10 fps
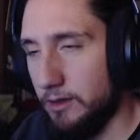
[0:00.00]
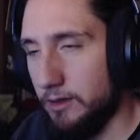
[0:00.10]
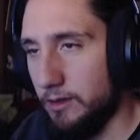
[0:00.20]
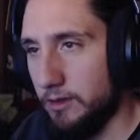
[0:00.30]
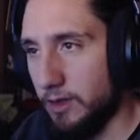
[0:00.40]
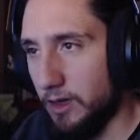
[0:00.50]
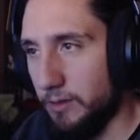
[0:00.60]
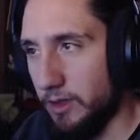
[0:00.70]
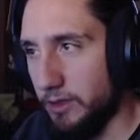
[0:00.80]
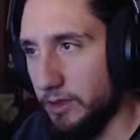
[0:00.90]
It's got to be
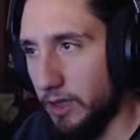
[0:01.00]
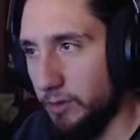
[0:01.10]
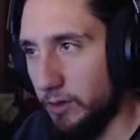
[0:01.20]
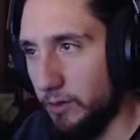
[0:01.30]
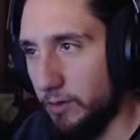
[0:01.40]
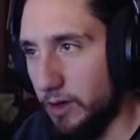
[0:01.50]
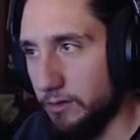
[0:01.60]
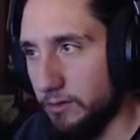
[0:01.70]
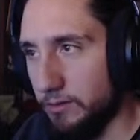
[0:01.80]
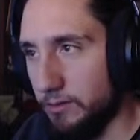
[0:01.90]
like a typo, right?
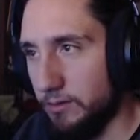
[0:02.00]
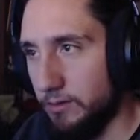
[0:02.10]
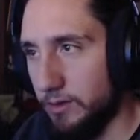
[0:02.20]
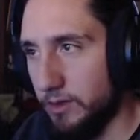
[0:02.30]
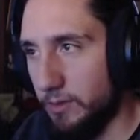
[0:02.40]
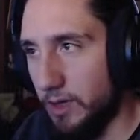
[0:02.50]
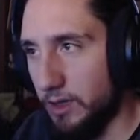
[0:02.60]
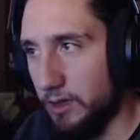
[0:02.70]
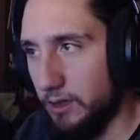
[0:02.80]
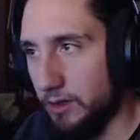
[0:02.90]
Sim
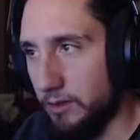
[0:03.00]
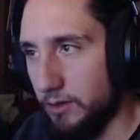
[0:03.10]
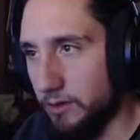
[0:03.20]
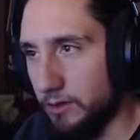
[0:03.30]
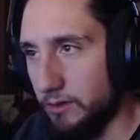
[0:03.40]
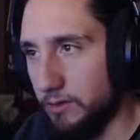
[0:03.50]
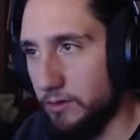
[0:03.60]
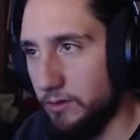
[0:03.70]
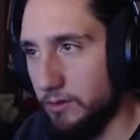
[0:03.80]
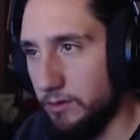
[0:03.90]
entity collision
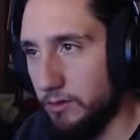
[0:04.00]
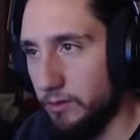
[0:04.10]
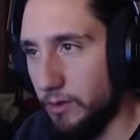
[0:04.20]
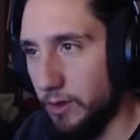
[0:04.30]
volume